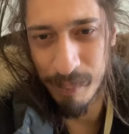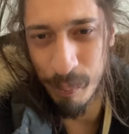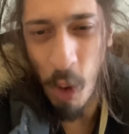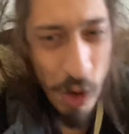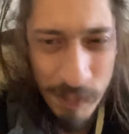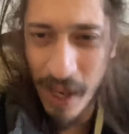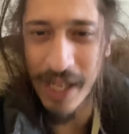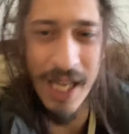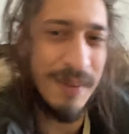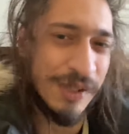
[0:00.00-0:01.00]
Both my
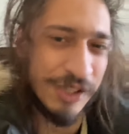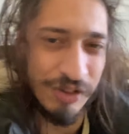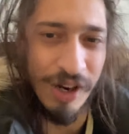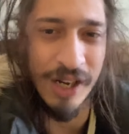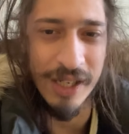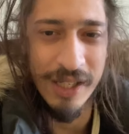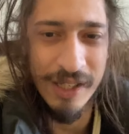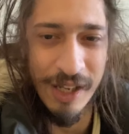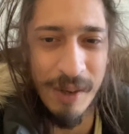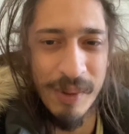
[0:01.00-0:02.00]
games are strong.
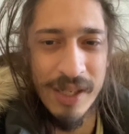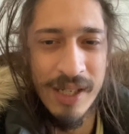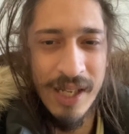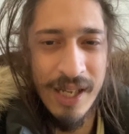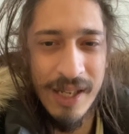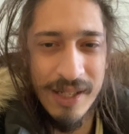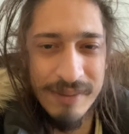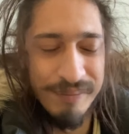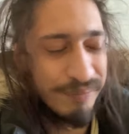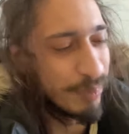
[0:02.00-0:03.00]
You know what I mean?
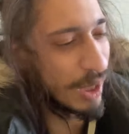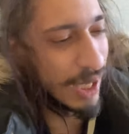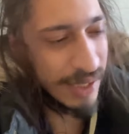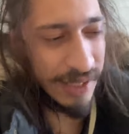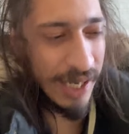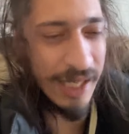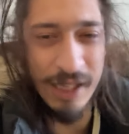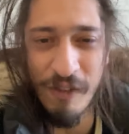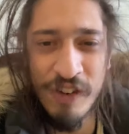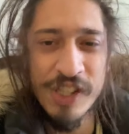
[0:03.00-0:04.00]
But
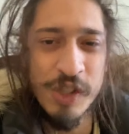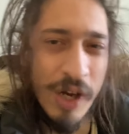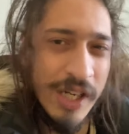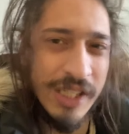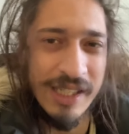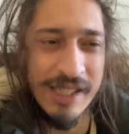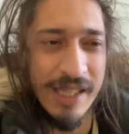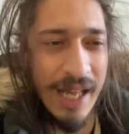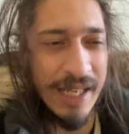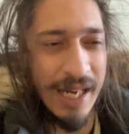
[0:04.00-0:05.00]
it, the frustration is
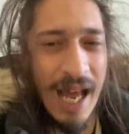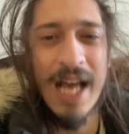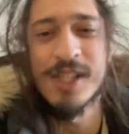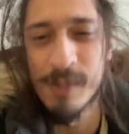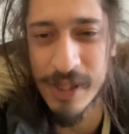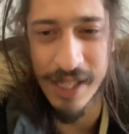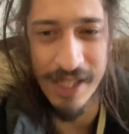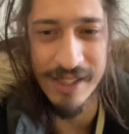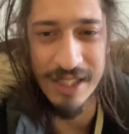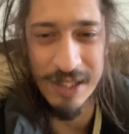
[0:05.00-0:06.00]
that it has to be
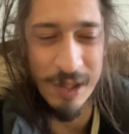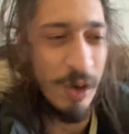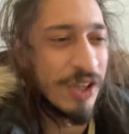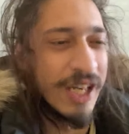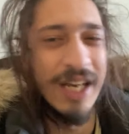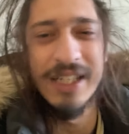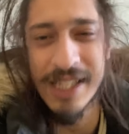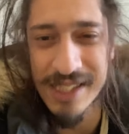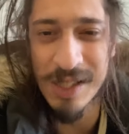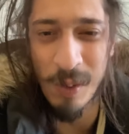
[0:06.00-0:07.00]
tested. You know, they're gonna
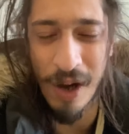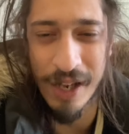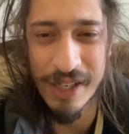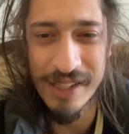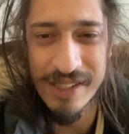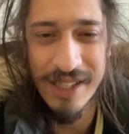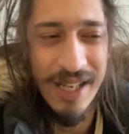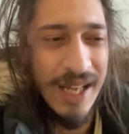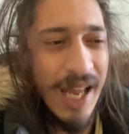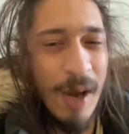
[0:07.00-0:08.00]
test the waters,
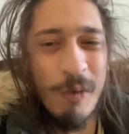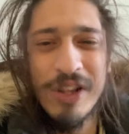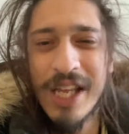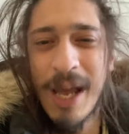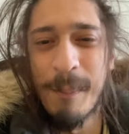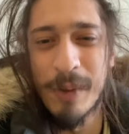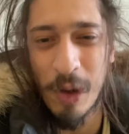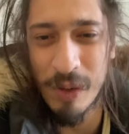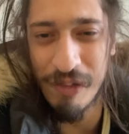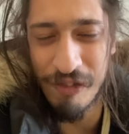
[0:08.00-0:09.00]
and when they get
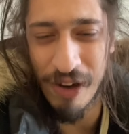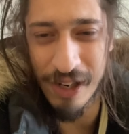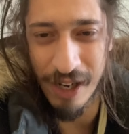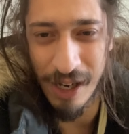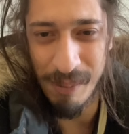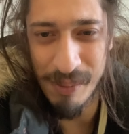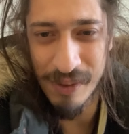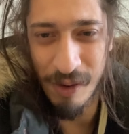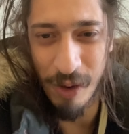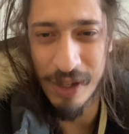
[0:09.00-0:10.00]
blown the fuck up
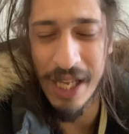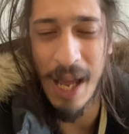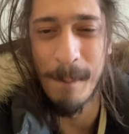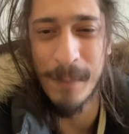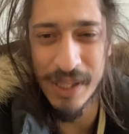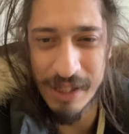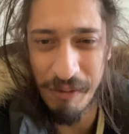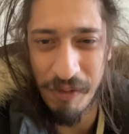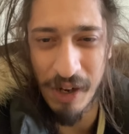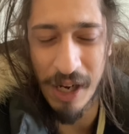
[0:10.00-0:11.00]
or they get bit
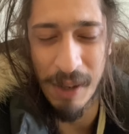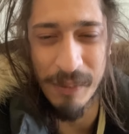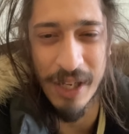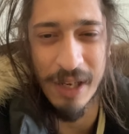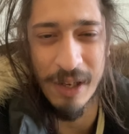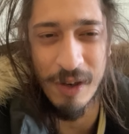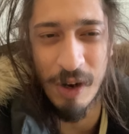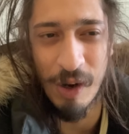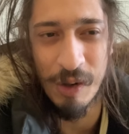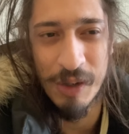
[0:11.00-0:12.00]
the fuck up, they're gonna
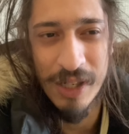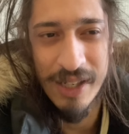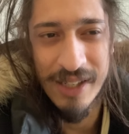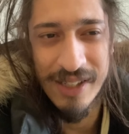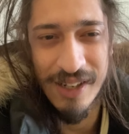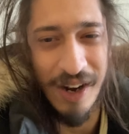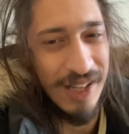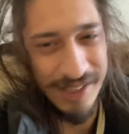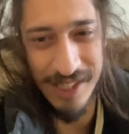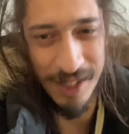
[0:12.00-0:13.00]
go, all
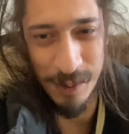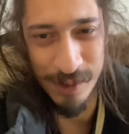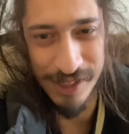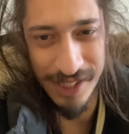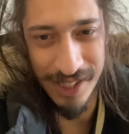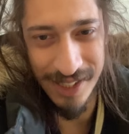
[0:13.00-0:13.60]
right, let's not do this again.